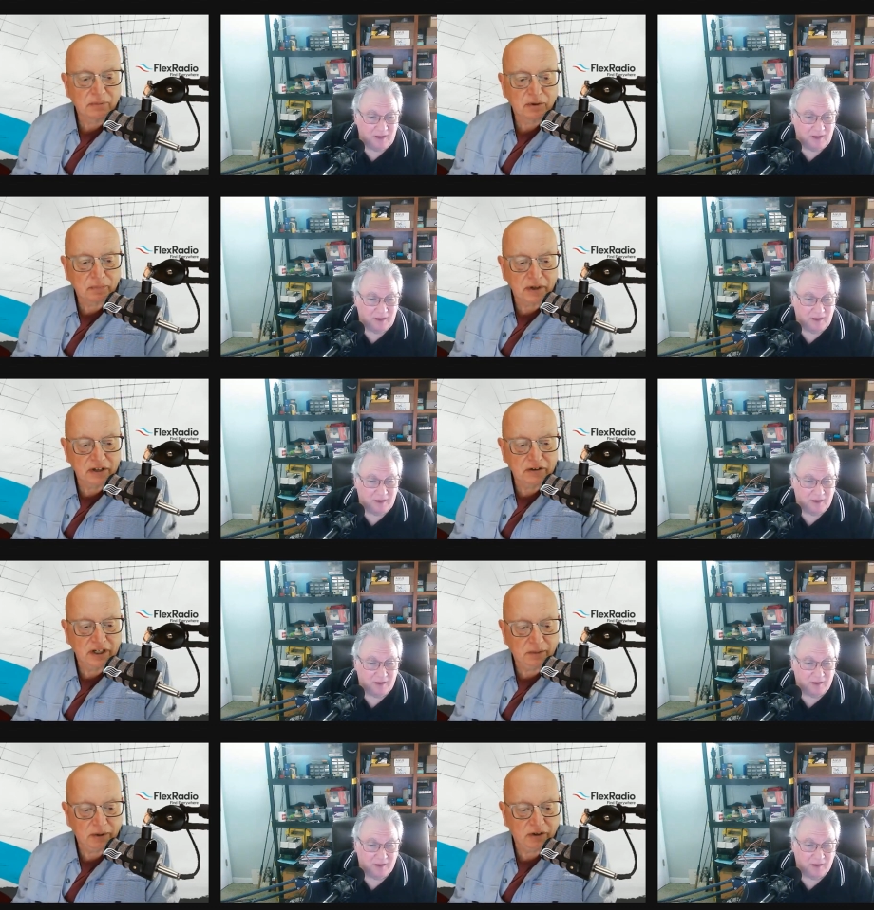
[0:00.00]
Speaker 1: number is pretty
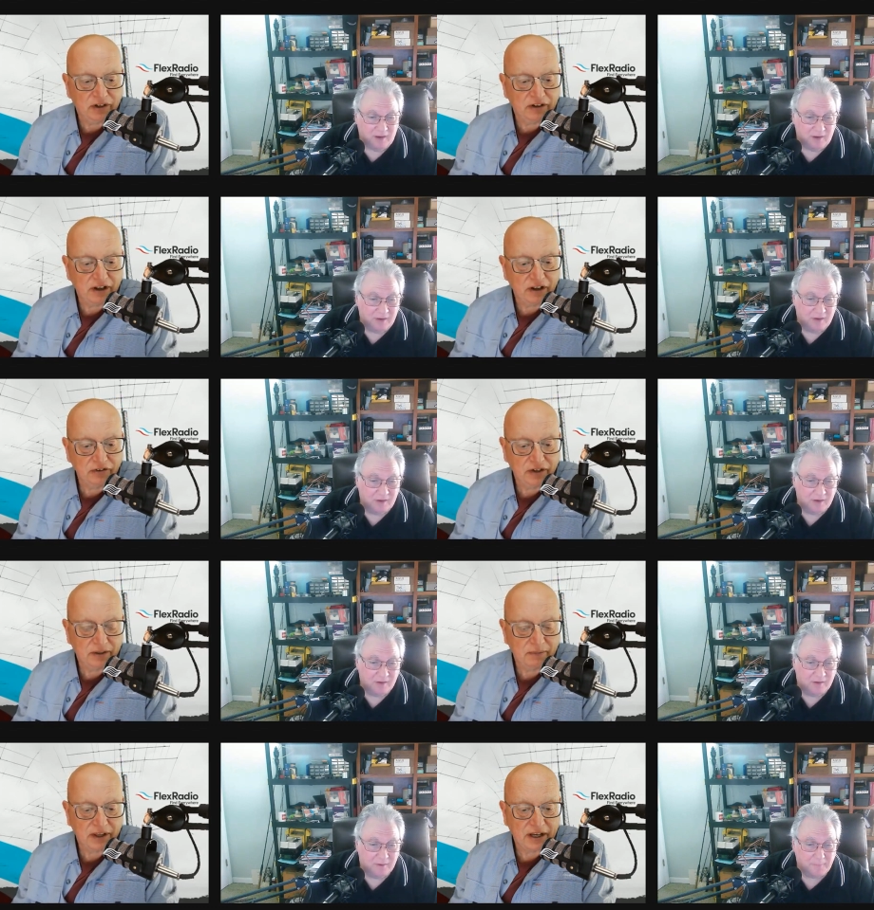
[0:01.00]
unique because it tells
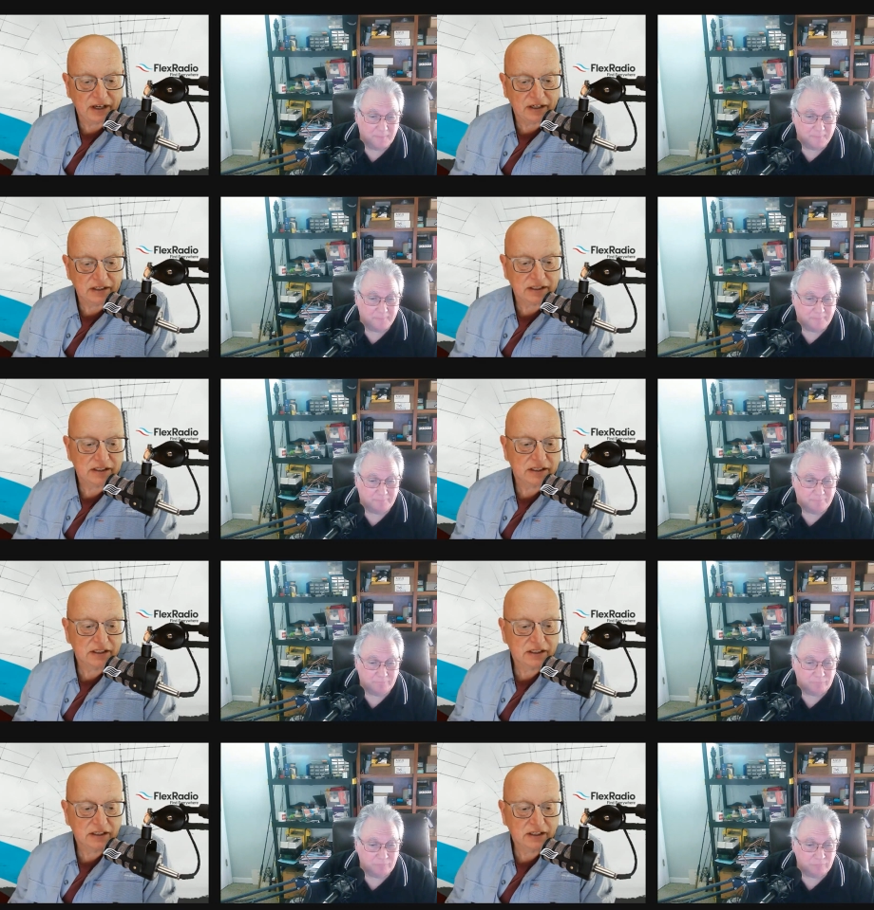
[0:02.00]
him that
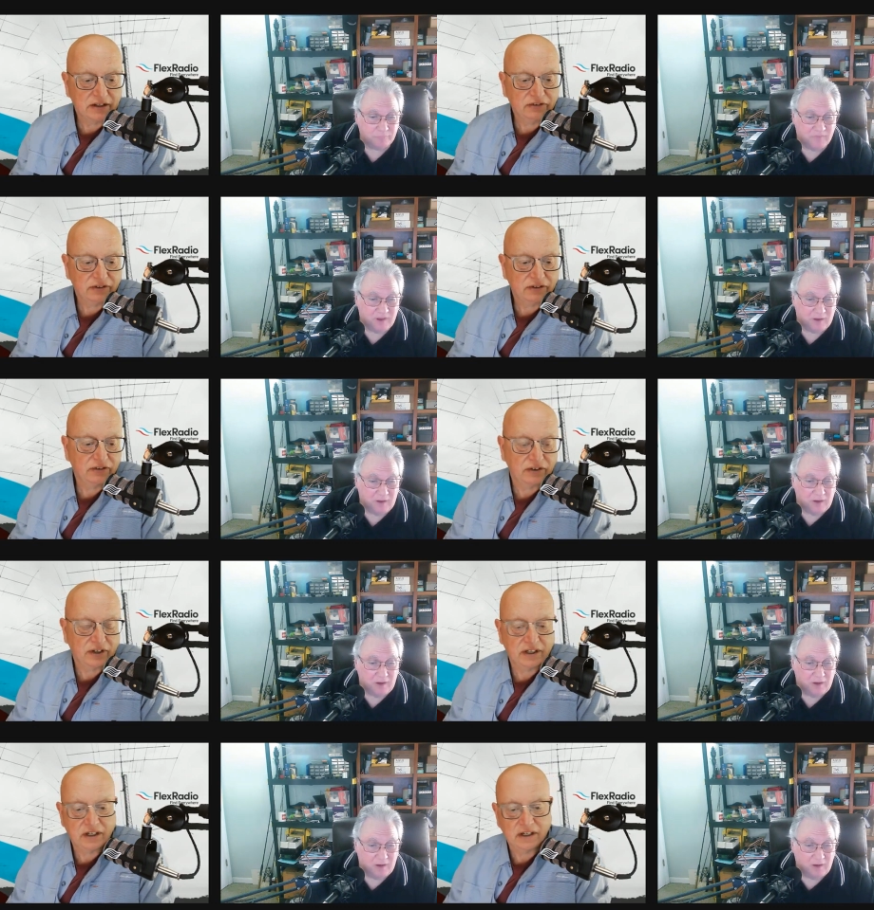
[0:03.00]
this is
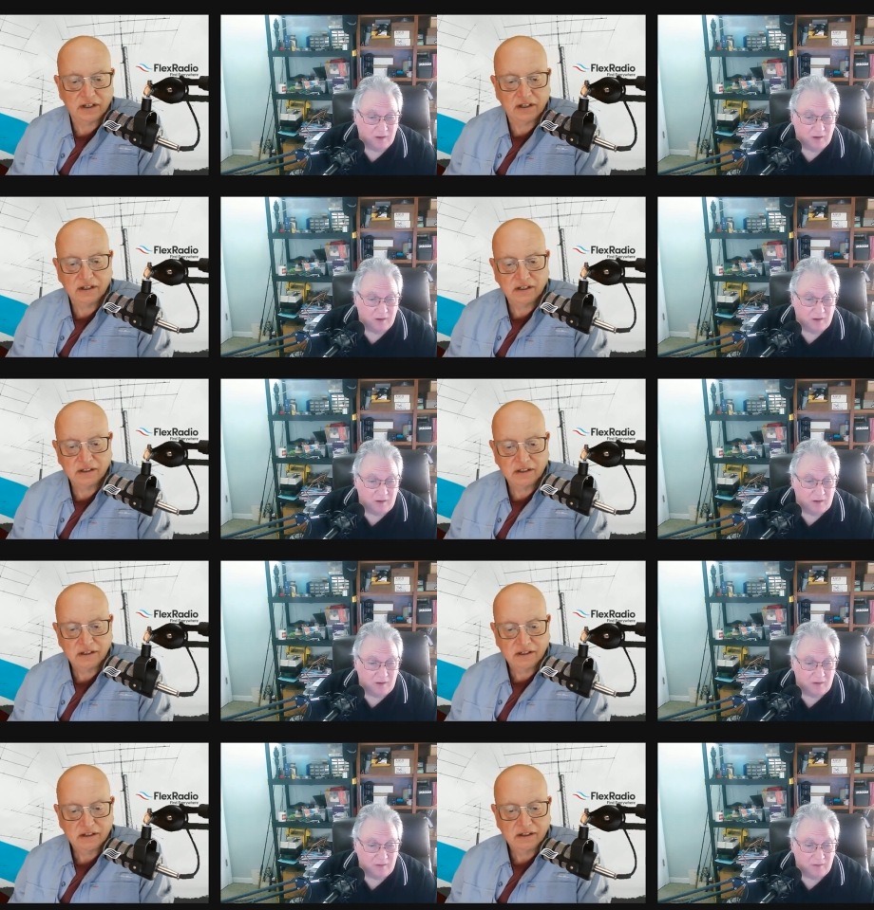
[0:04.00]
a...
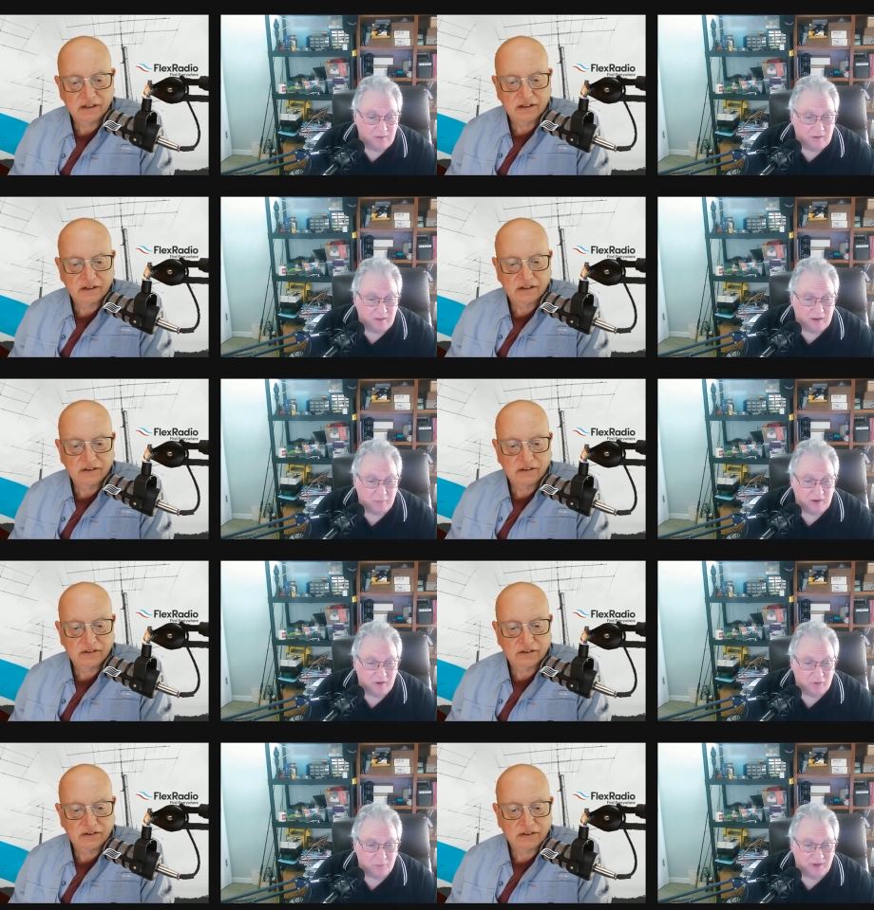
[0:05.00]
Speaker 2: Yeah, that
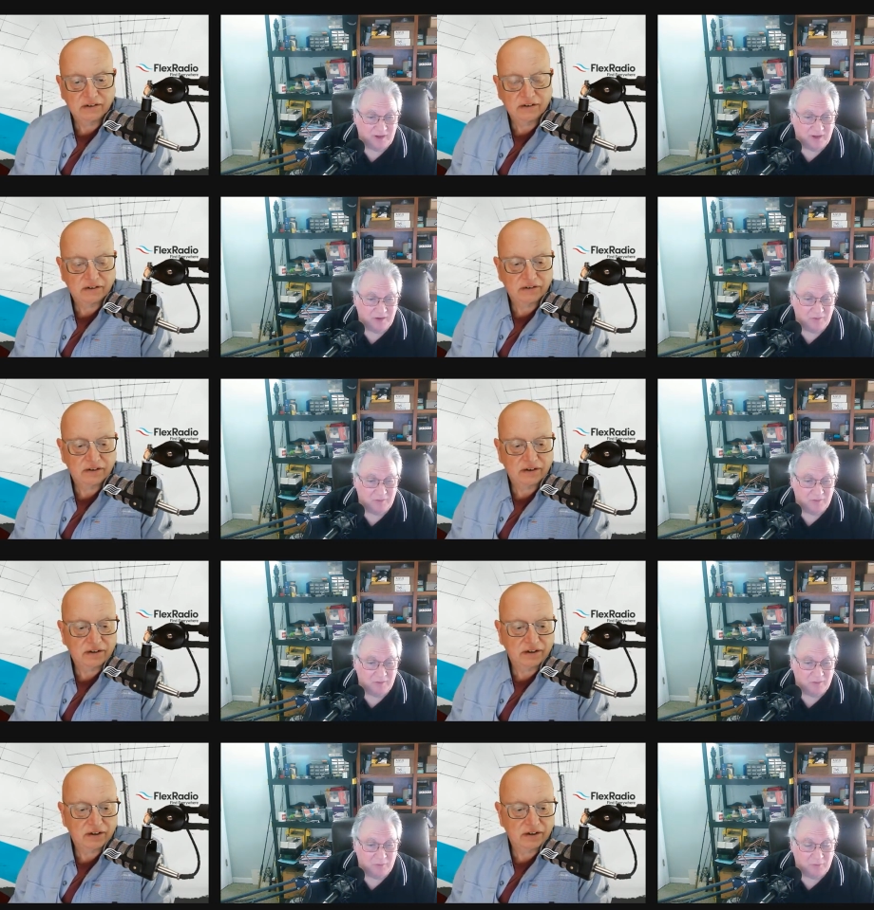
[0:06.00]
radio is being
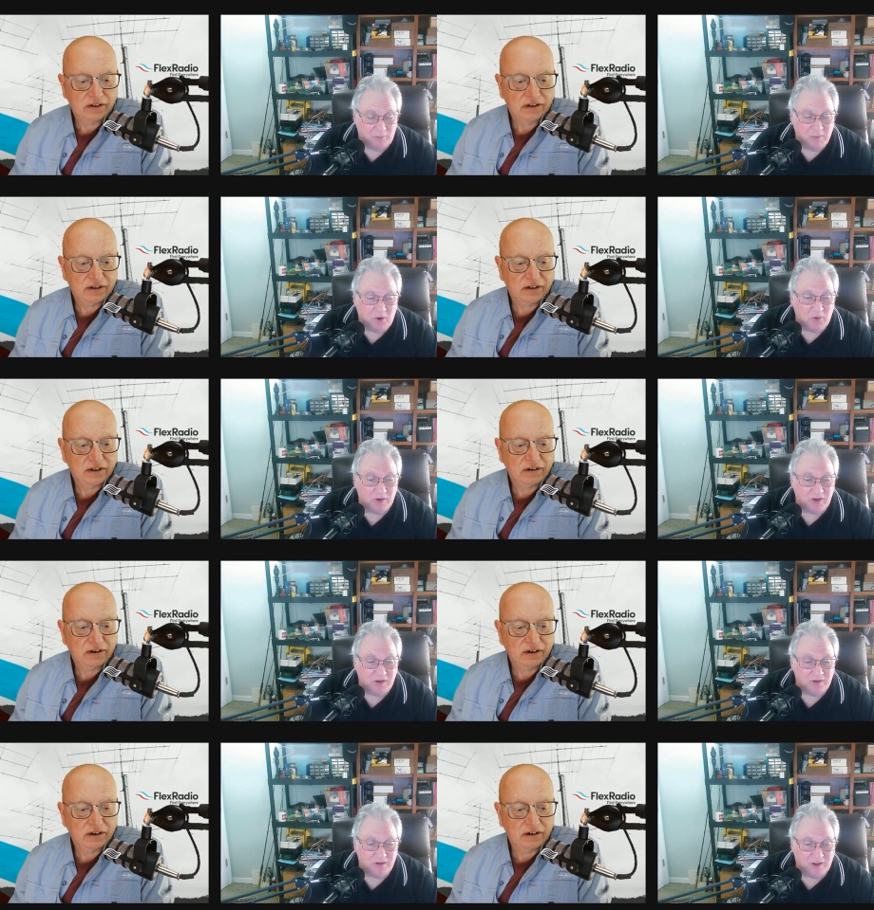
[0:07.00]

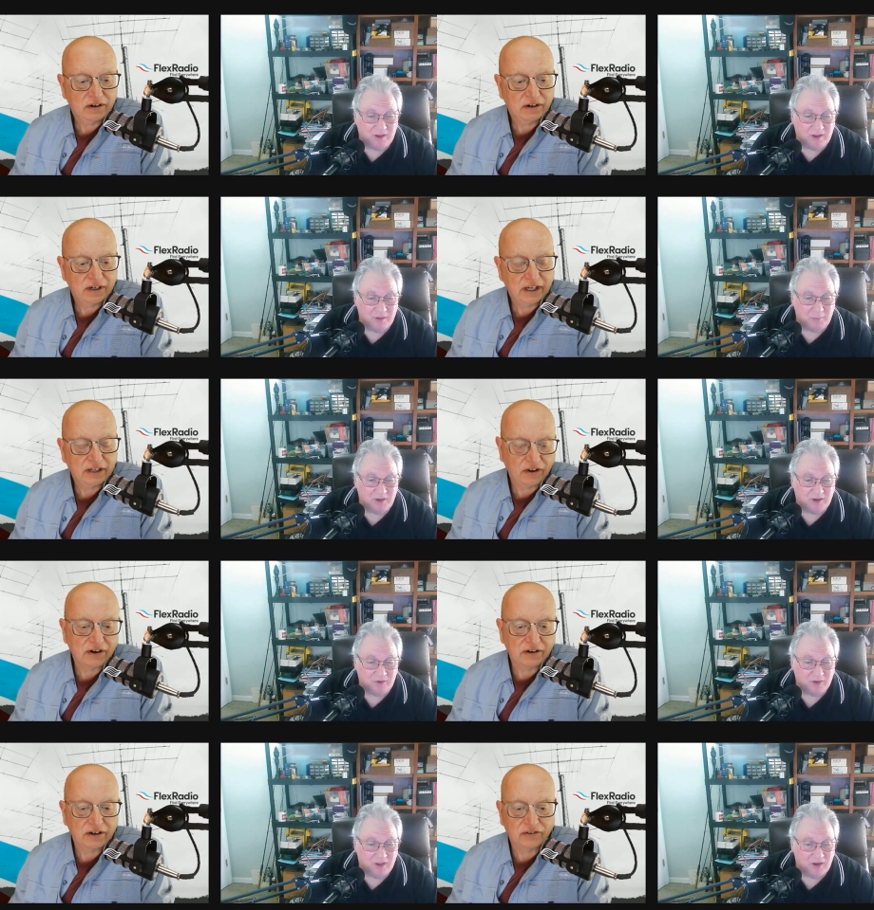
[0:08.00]
remoted. Uh,
Speaker 1: it's
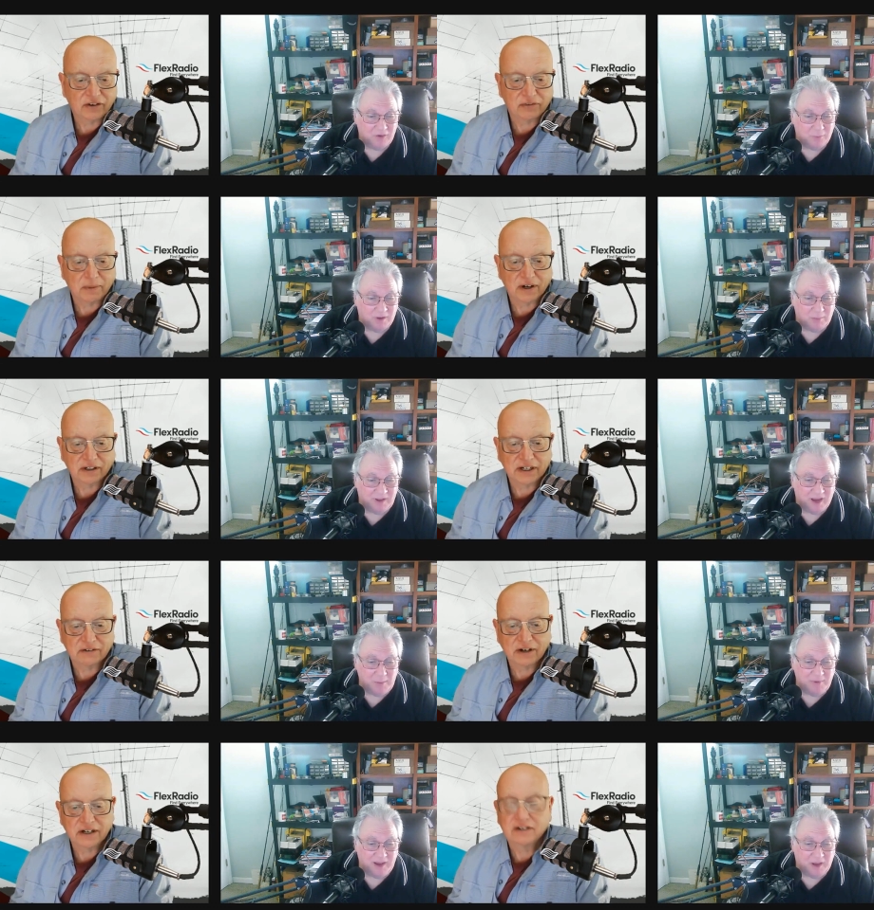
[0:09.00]
on it's a SmartLink
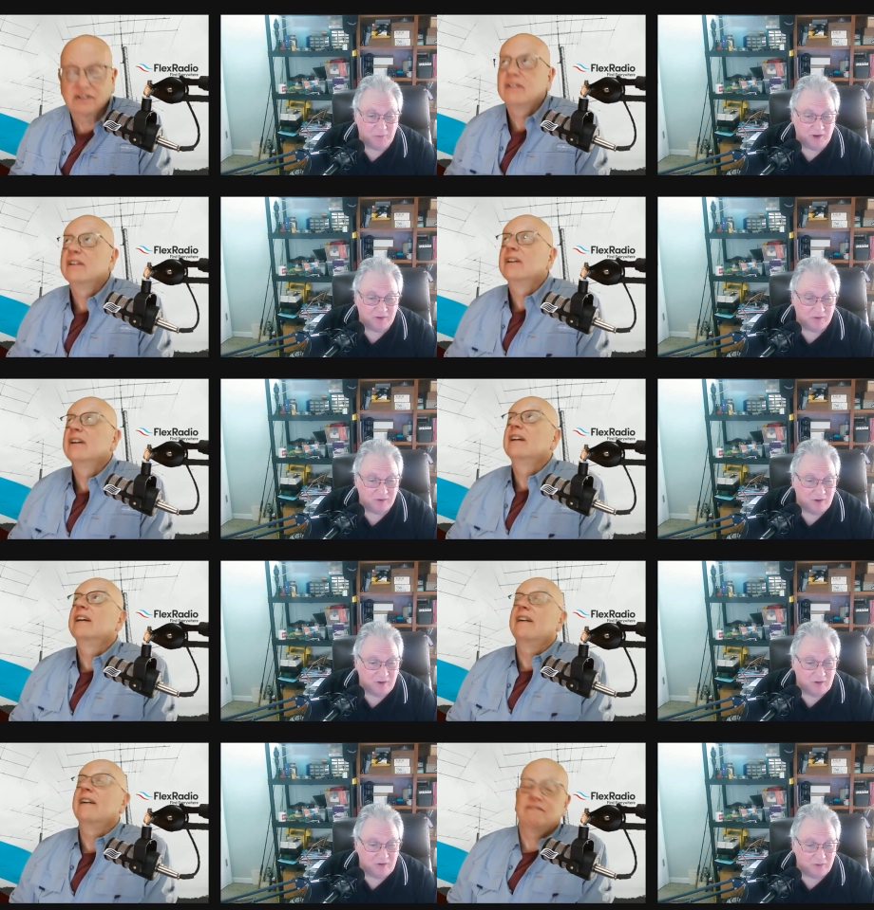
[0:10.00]
radio address.
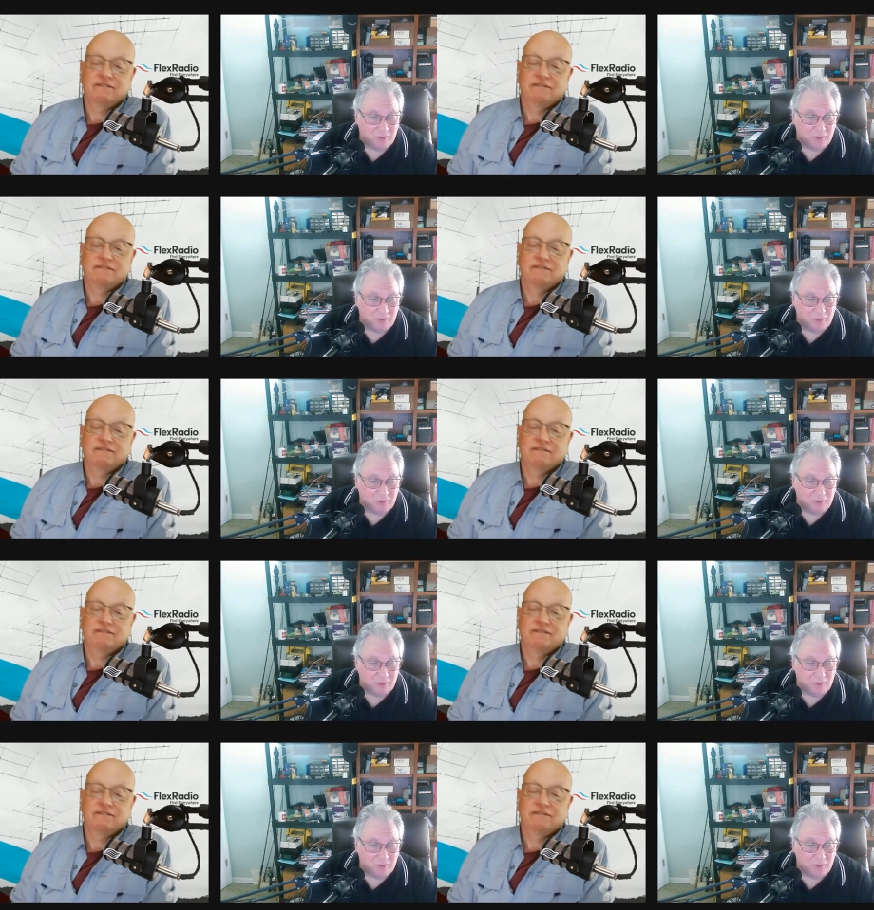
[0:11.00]
Yep.